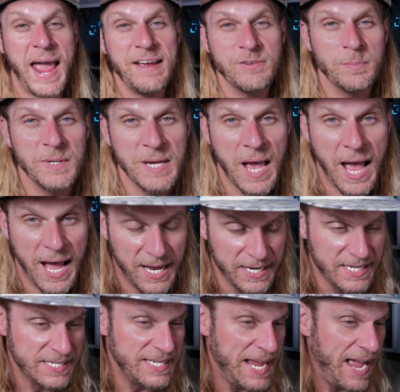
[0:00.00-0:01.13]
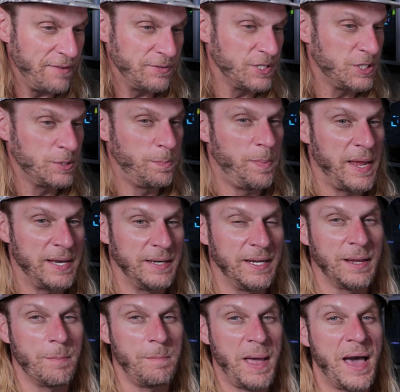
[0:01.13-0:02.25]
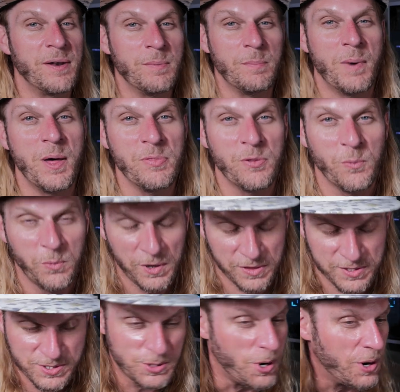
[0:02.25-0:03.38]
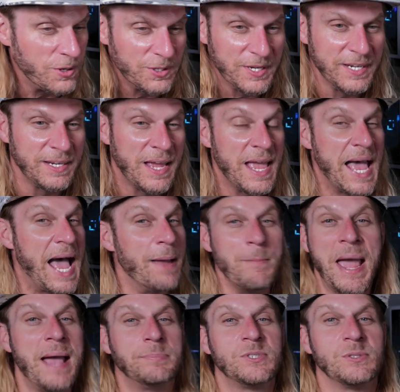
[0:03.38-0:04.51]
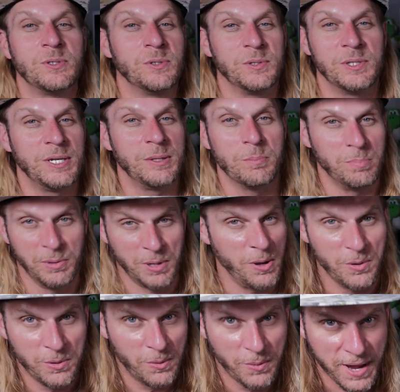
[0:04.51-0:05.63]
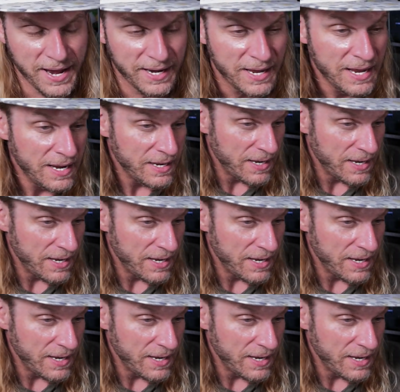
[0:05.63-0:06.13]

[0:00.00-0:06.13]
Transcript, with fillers: I have to be honest, after spending about a month with Starlink, I'm absolutely blown away.